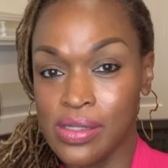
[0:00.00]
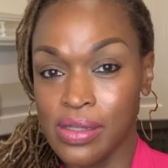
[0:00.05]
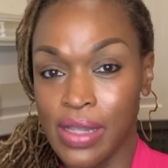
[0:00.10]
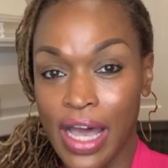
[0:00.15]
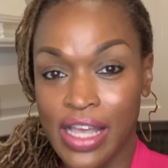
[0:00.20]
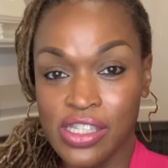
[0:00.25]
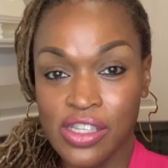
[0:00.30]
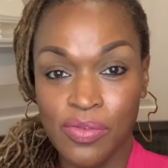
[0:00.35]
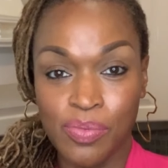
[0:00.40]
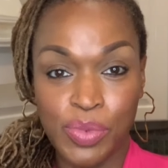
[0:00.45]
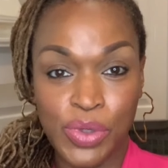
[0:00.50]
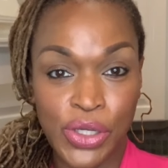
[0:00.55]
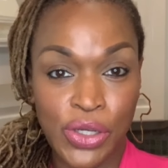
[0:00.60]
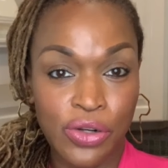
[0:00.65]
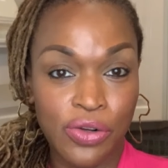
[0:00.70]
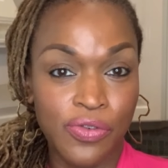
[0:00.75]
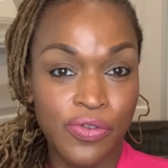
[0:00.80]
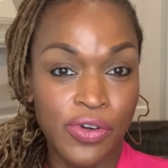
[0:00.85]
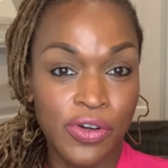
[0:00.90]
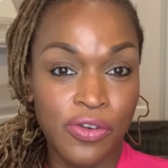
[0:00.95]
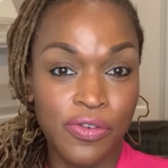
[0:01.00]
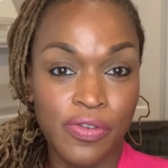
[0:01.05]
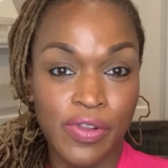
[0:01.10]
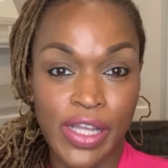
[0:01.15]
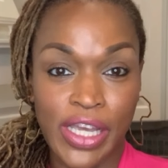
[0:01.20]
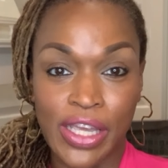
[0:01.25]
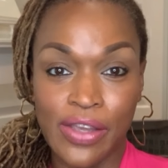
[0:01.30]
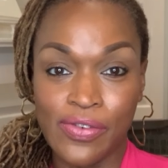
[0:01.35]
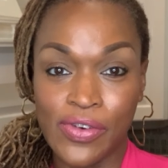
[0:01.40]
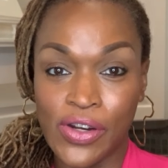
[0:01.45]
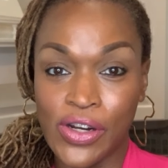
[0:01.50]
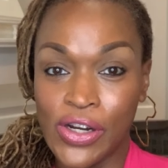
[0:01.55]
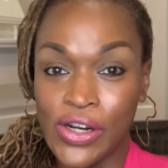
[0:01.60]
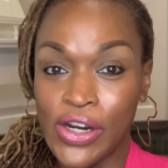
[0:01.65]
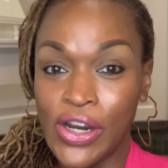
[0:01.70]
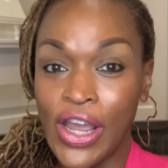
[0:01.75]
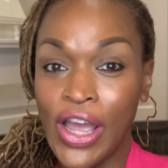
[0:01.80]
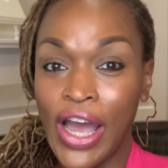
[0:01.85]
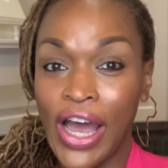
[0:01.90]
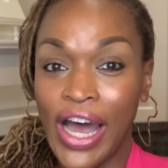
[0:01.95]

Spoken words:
lots of beautiful flavor.